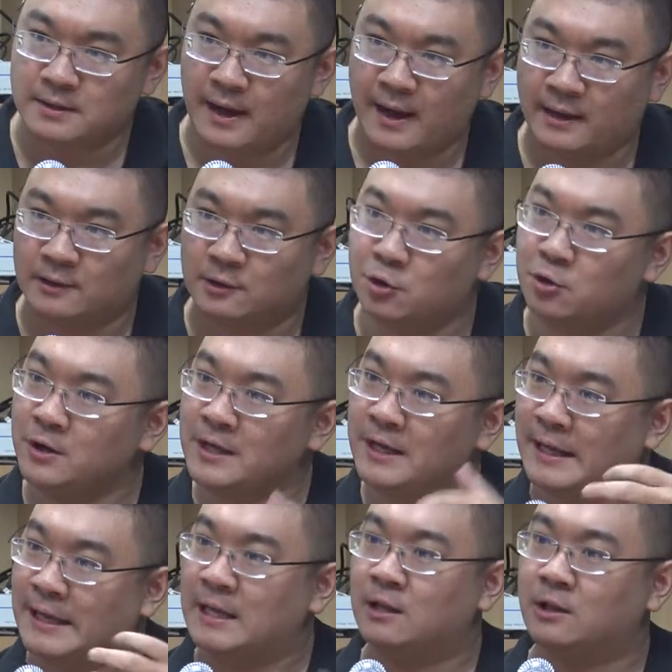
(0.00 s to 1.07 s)
And
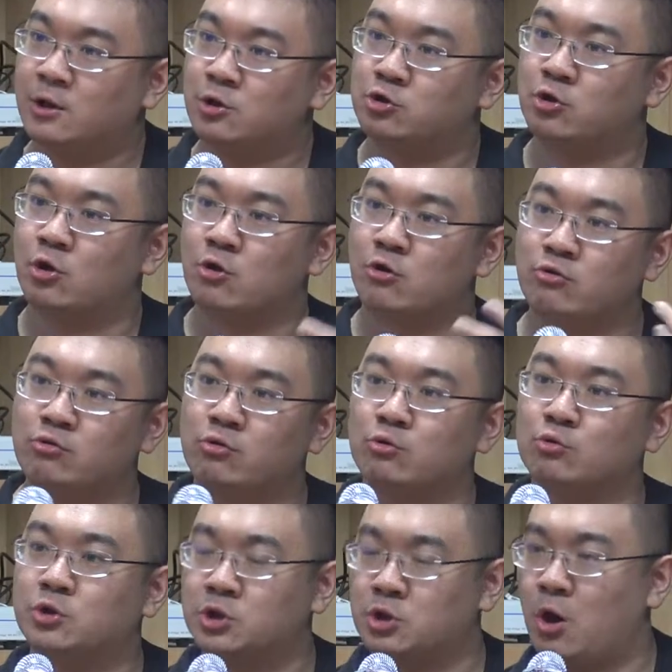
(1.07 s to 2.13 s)
learning English
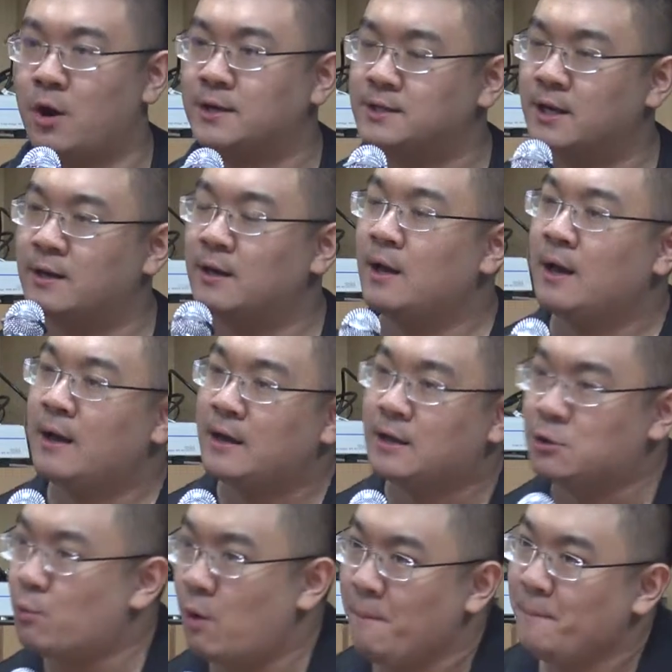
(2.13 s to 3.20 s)
through songs. And
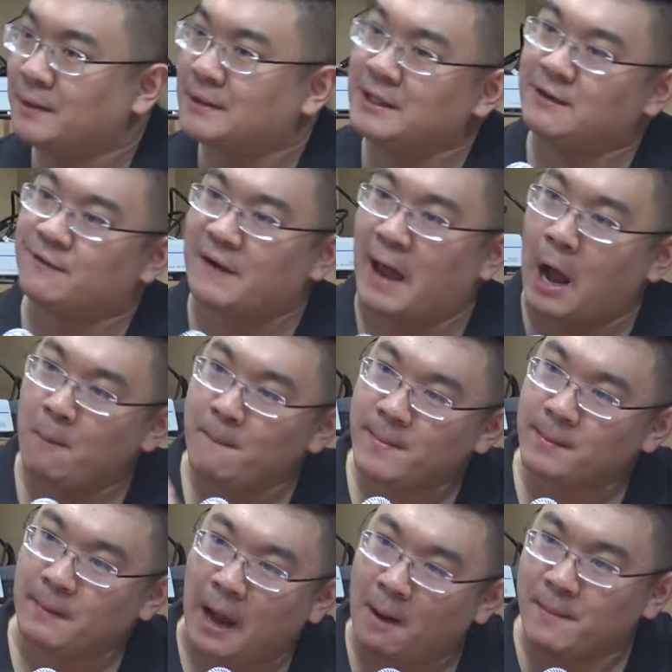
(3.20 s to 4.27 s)
you won't believe how
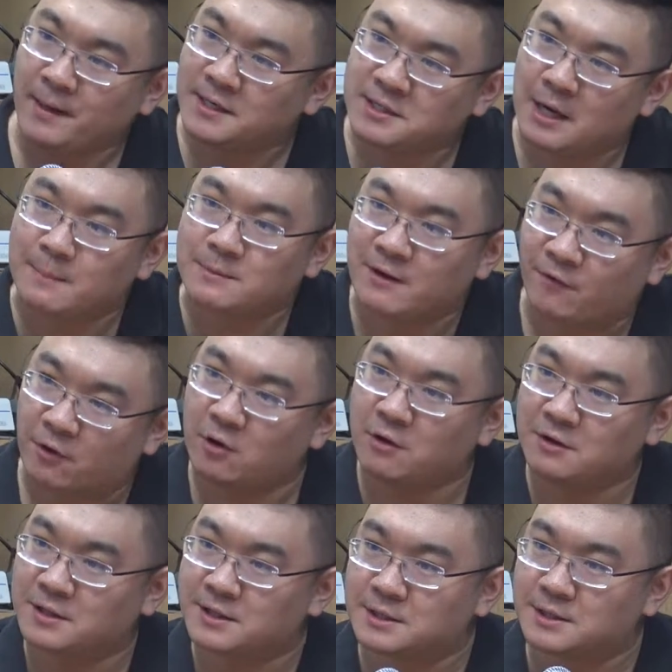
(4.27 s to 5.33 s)
many times I've
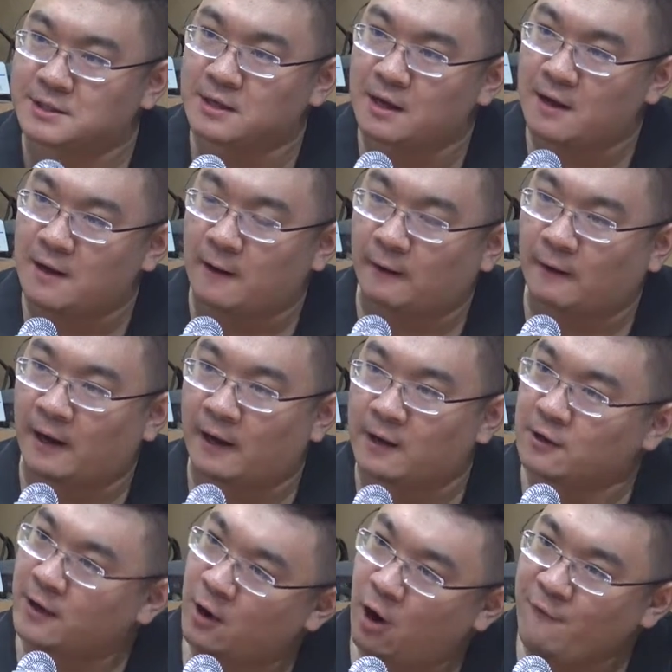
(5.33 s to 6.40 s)
heard this.
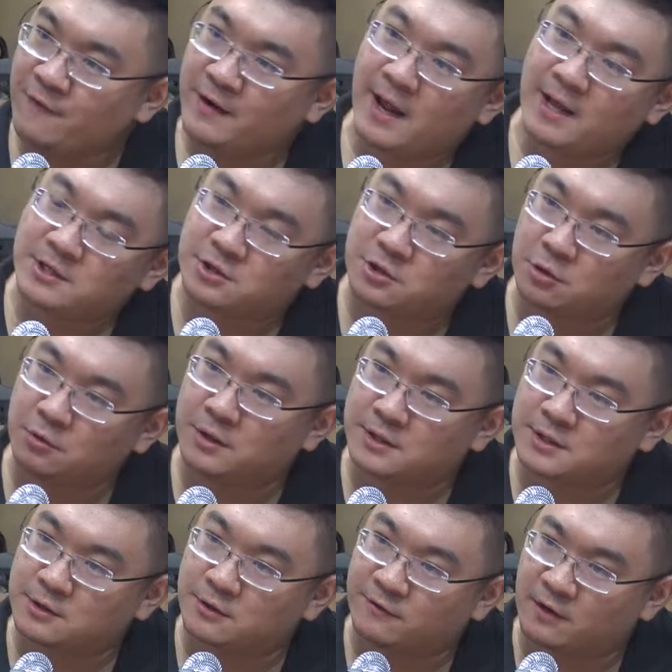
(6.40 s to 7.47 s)
I often ask
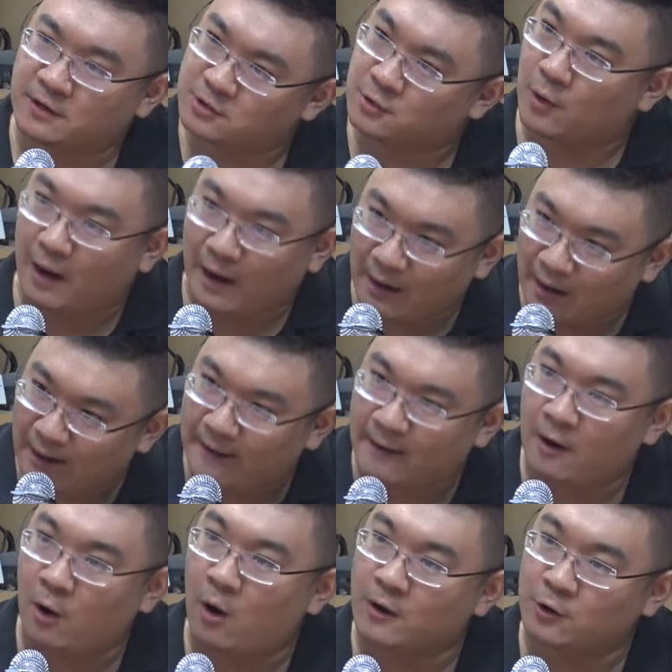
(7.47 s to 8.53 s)
students,
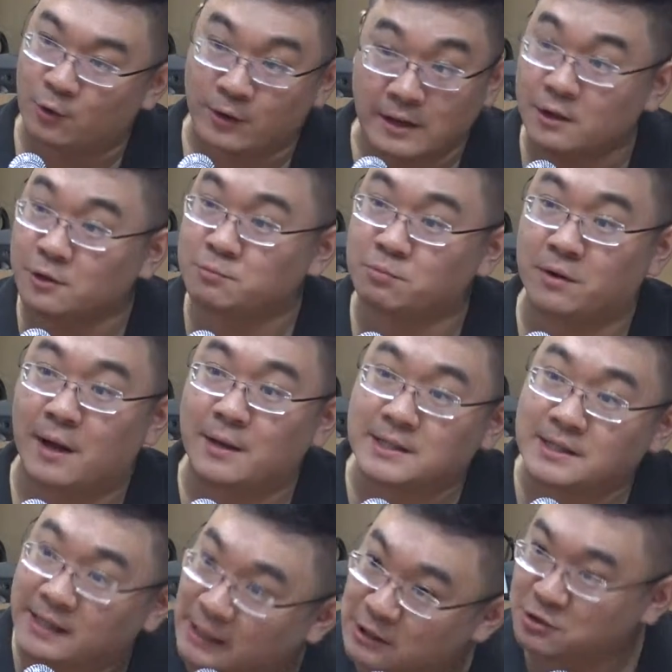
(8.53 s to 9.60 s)
your English
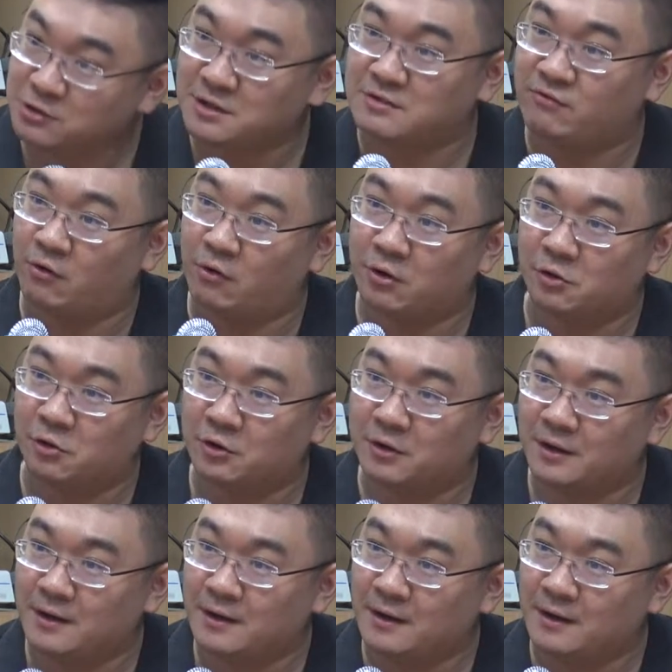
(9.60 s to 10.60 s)
pronunciation is very good,